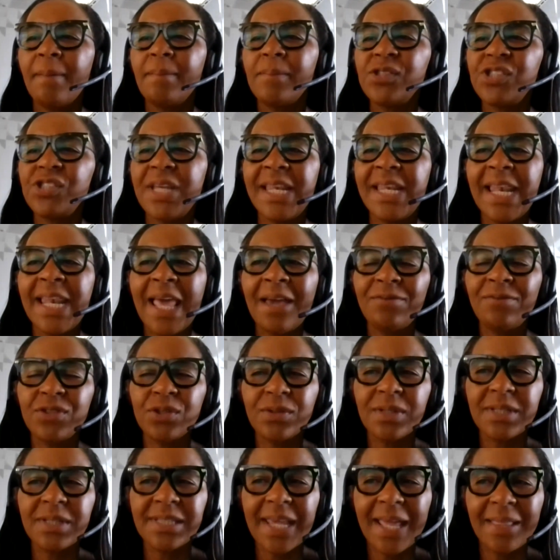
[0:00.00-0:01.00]
She left
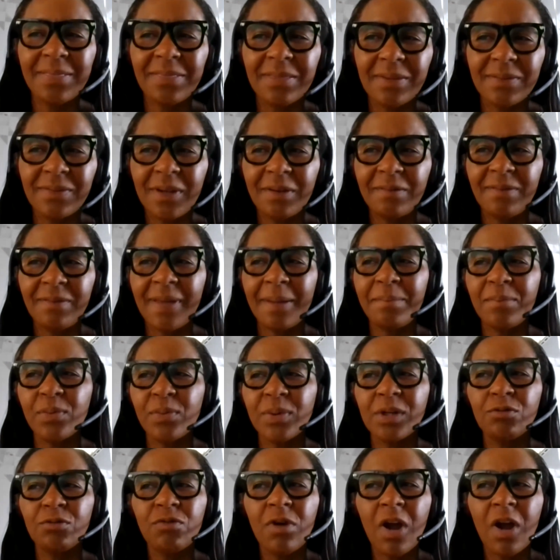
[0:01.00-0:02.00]
on the 10th of November
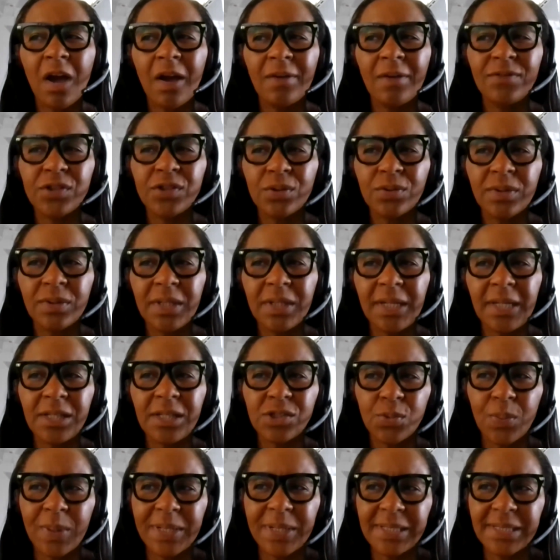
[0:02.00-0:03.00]
and arrived on the
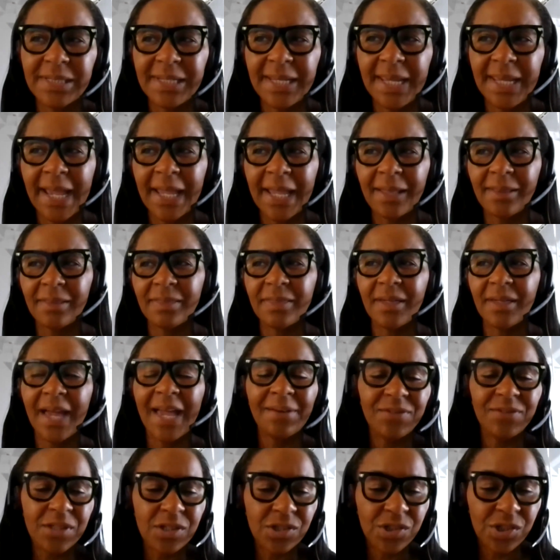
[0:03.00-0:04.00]
28th. I
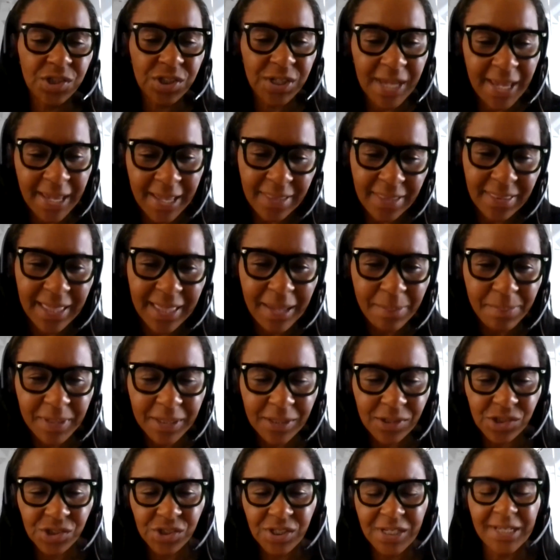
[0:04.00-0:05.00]
have to share that
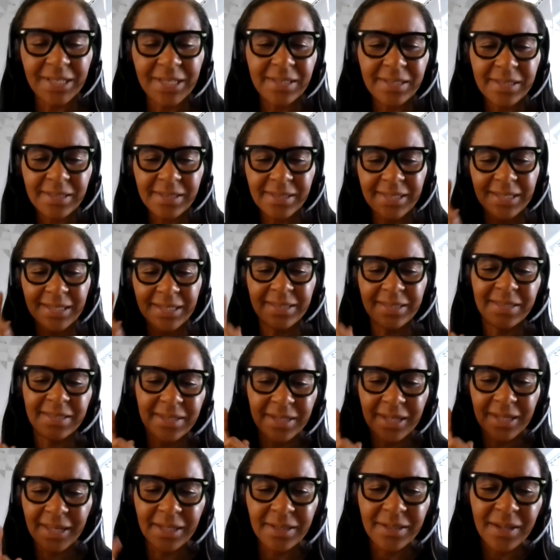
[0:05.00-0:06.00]
because she
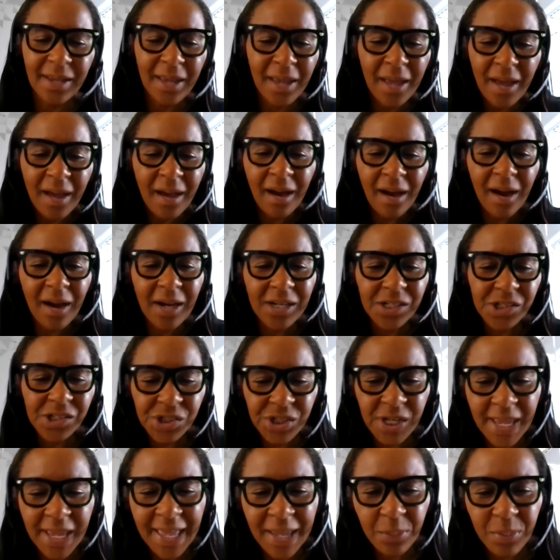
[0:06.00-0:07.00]
insisted I
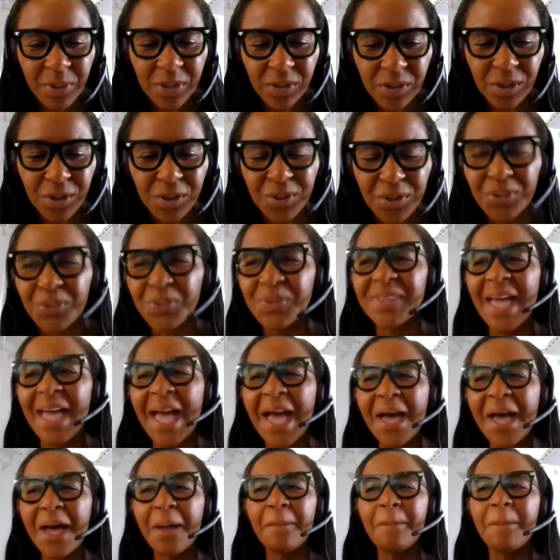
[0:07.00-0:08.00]
share with you
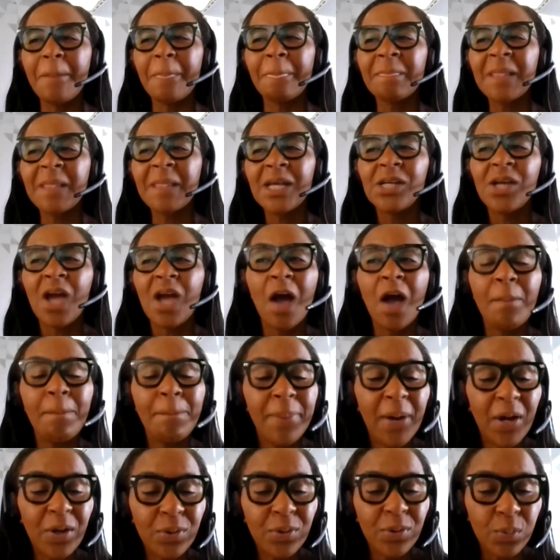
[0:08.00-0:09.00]
that her
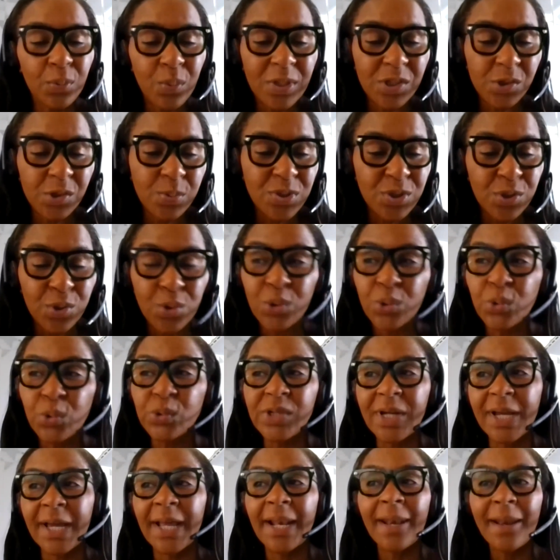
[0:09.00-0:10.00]
boat, which was
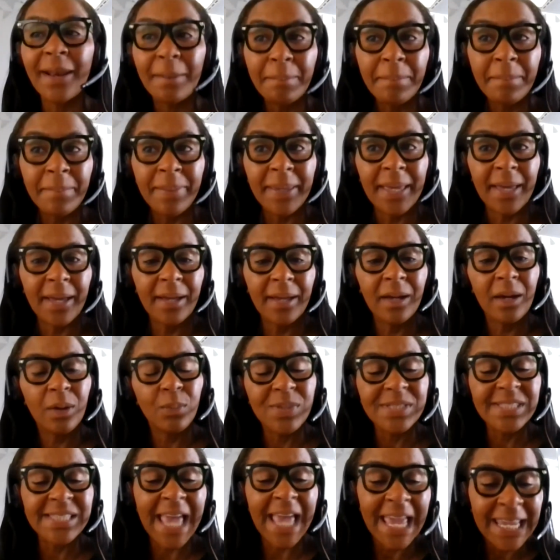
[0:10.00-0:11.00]
called Columbia,
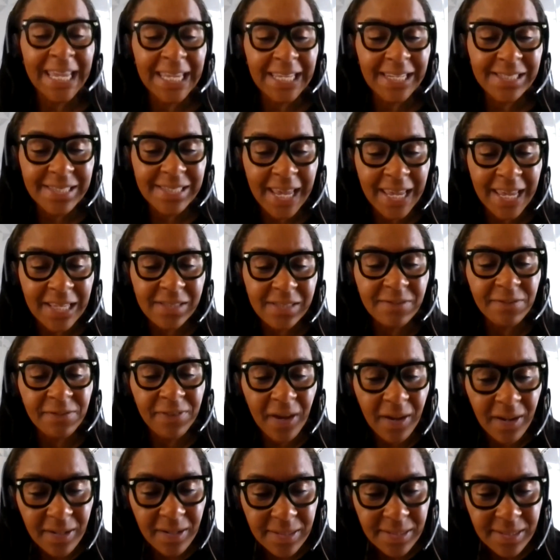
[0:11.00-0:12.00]
was 8 days
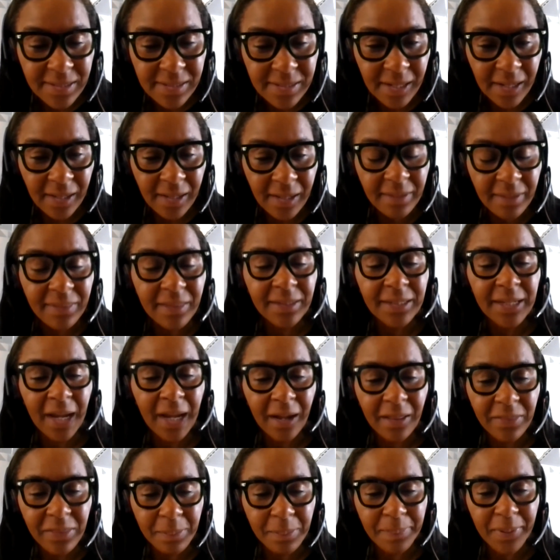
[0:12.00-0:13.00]
faster than the
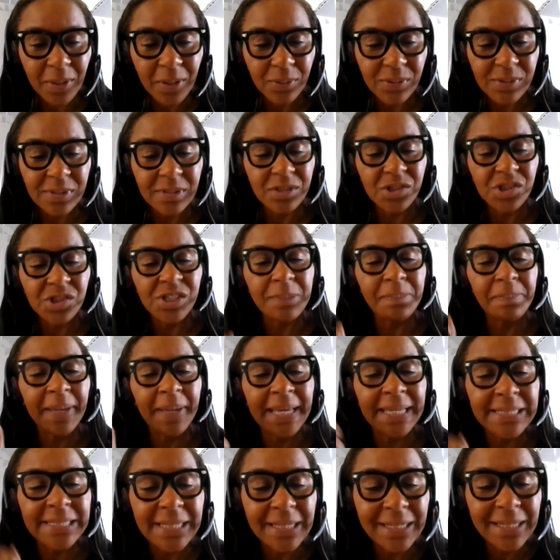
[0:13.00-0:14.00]
other boats, and she
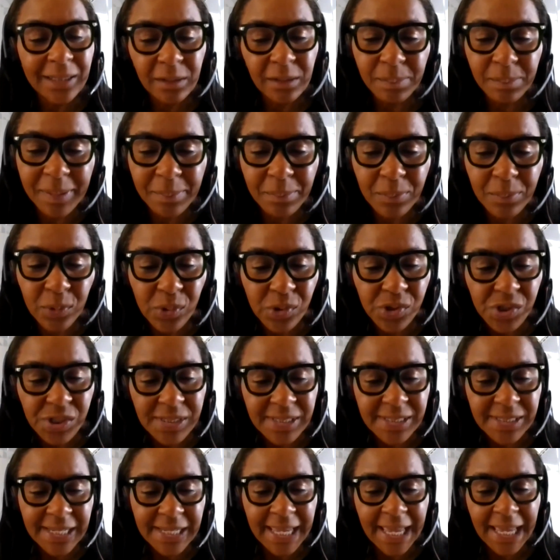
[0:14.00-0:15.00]
paid a little bit more
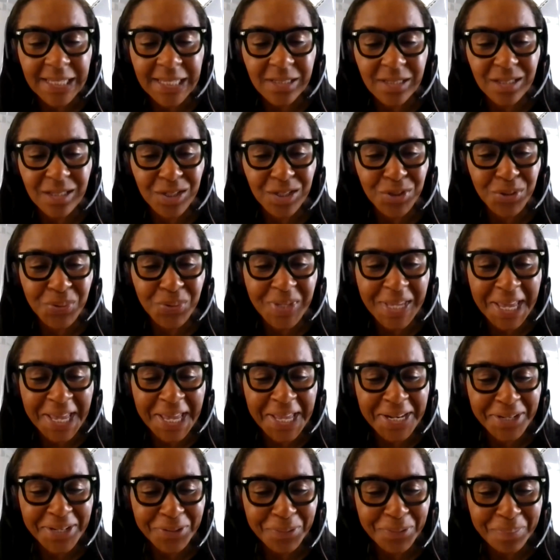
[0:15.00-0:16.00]
just to get to the
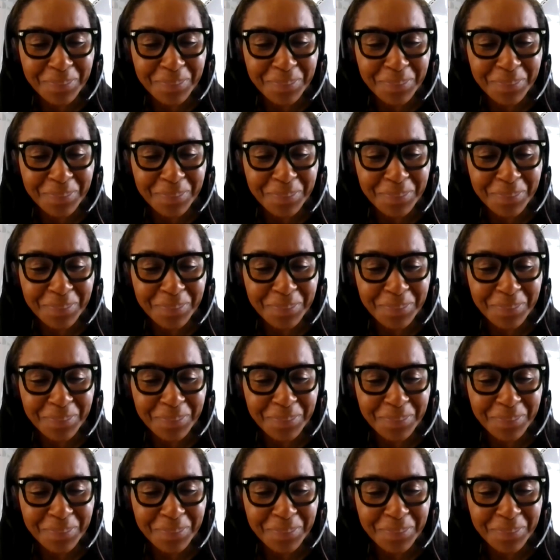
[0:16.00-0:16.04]
UK a